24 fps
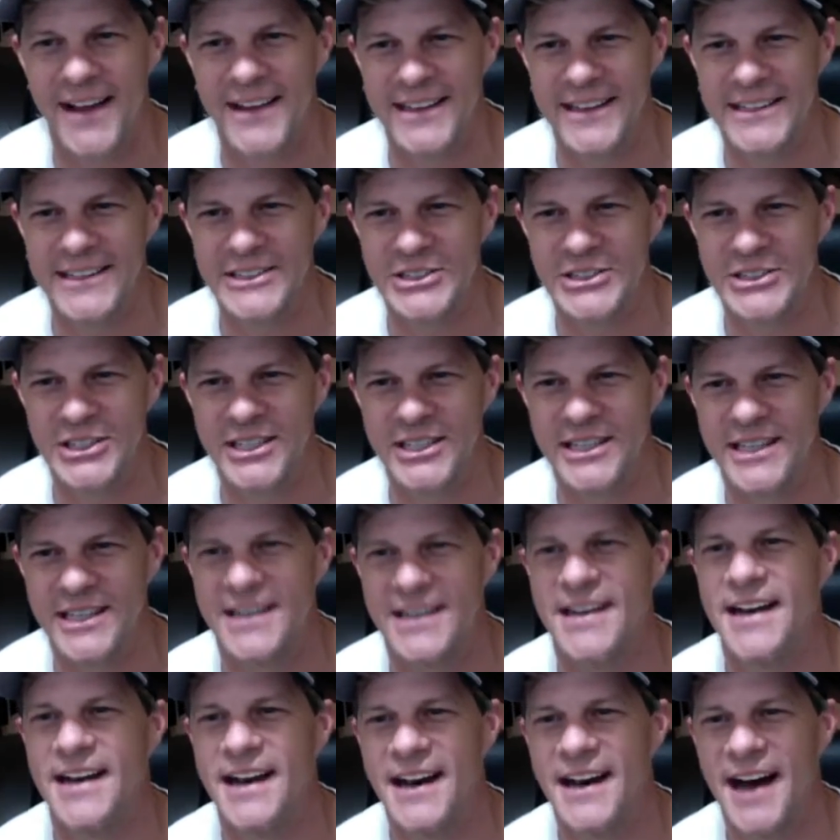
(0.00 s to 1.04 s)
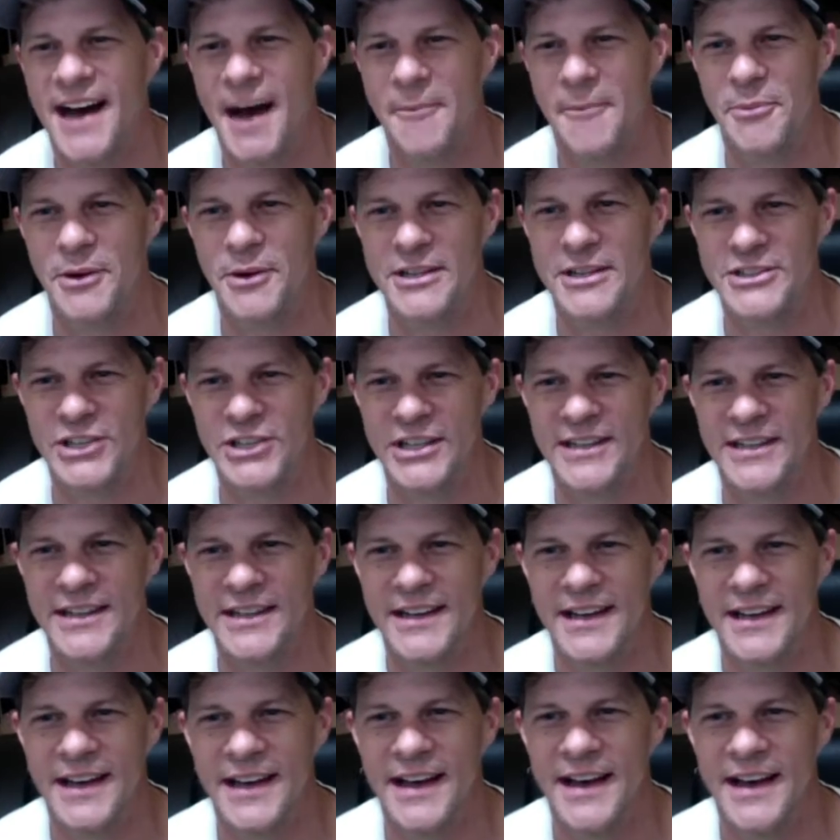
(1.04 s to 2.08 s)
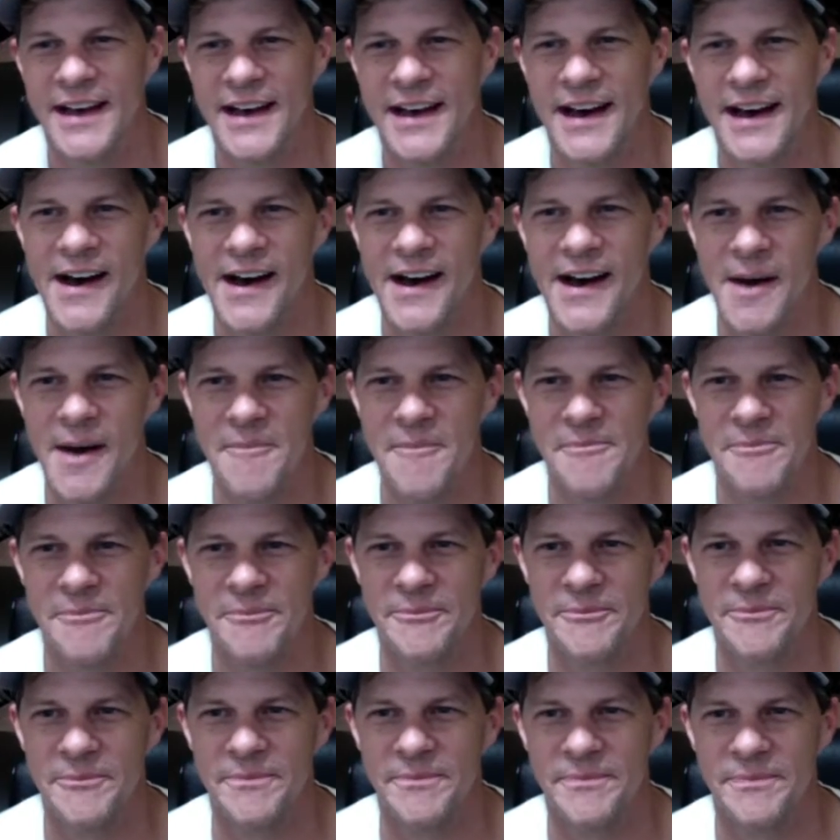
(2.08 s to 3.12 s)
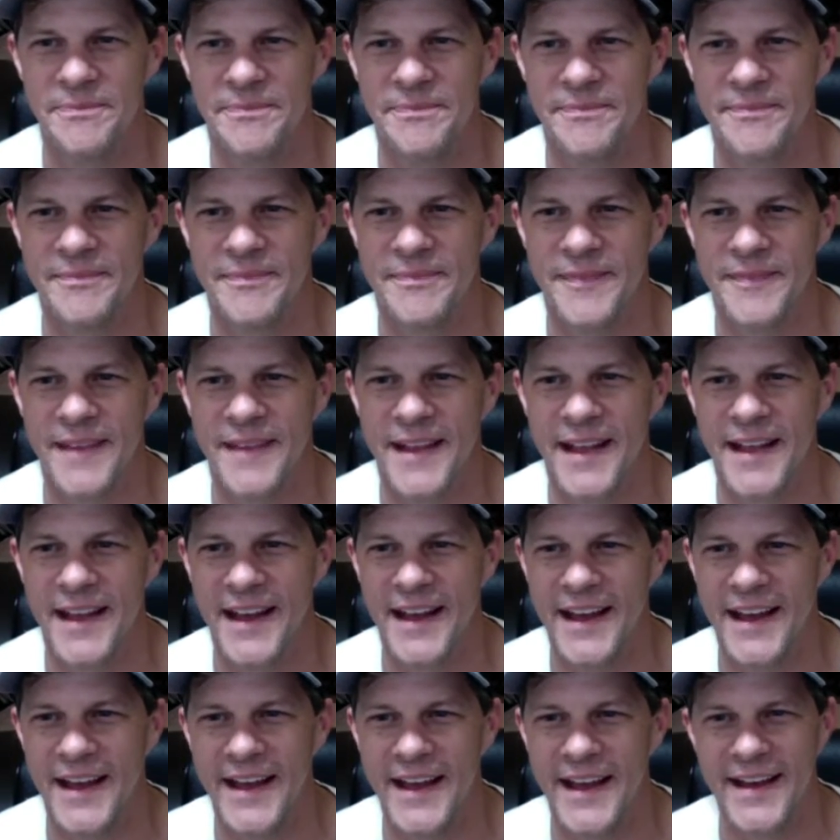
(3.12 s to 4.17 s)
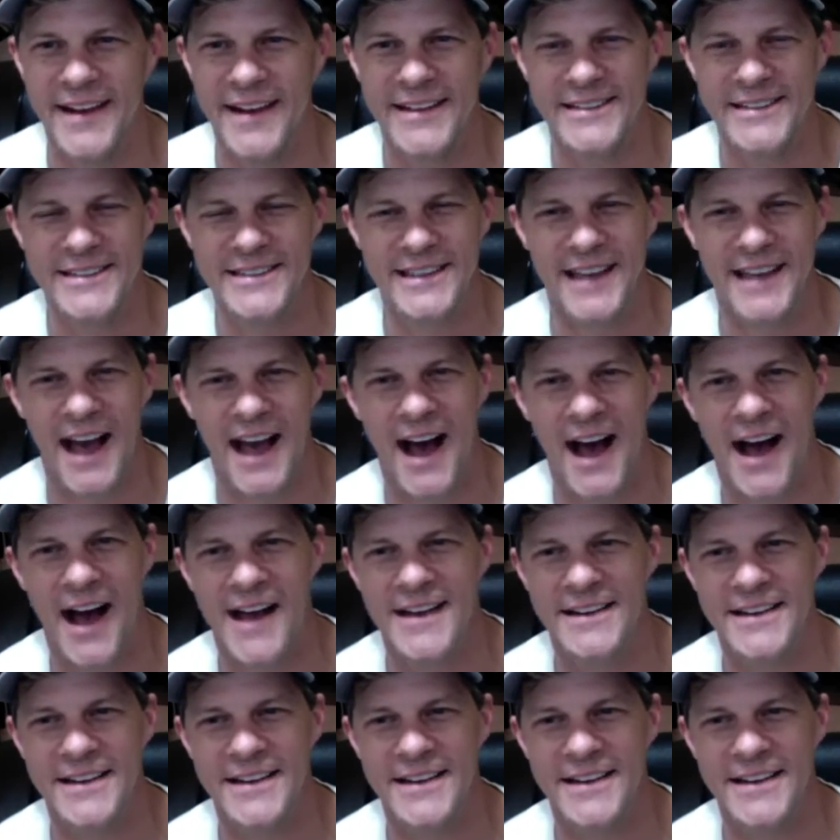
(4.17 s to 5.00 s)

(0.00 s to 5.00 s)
Alicia. Hi, Bridget. Um, it is hi,